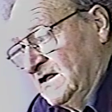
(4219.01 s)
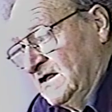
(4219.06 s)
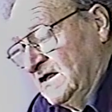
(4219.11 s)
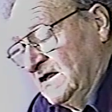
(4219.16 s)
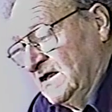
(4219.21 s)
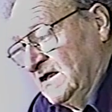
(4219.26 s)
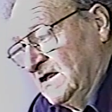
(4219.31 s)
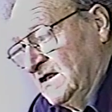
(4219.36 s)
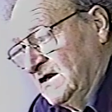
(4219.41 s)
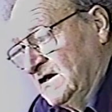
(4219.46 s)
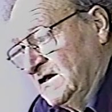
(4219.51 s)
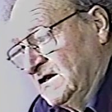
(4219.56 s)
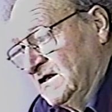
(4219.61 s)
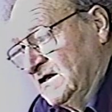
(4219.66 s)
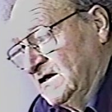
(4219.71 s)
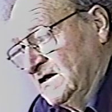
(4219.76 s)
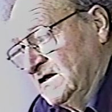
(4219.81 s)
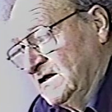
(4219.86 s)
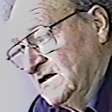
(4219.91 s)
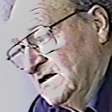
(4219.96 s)

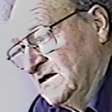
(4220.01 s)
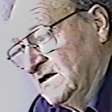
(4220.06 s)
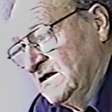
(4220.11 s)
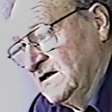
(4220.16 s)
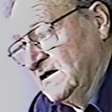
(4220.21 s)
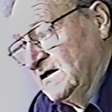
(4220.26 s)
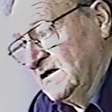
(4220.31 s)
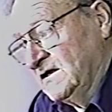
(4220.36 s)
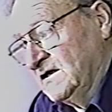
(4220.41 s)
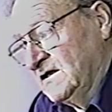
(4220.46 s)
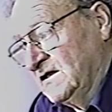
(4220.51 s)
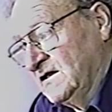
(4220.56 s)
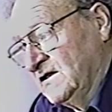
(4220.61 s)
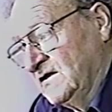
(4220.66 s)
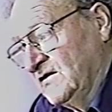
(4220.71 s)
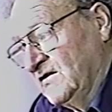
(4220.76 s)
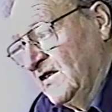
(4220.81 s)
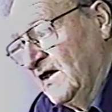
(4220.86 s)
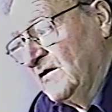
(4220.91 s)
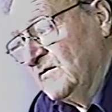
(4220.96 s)
And
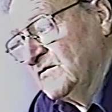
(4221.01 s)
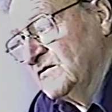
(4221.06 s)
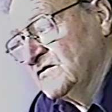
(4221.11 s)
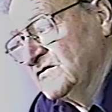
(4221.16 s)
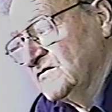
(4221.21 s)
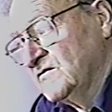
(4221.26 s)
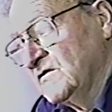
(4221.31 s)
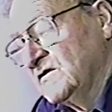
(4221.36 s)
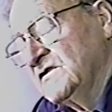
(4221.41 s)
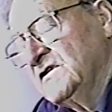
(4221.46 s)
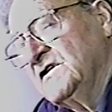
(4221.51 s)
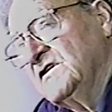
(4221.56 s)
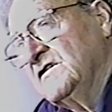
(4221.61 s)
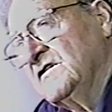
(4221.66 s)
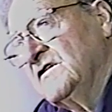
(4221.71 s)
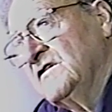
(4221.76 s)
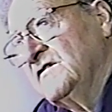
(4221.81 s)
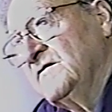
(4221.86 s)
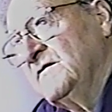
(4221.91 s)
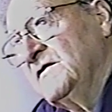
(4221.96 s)
that was what
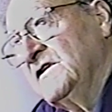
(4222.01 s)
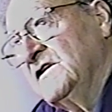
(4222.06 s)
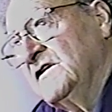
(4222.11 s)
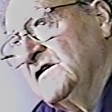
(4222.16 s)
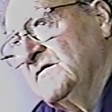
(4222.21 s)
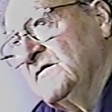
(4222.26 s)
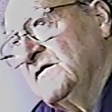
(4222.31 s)
enticed me to get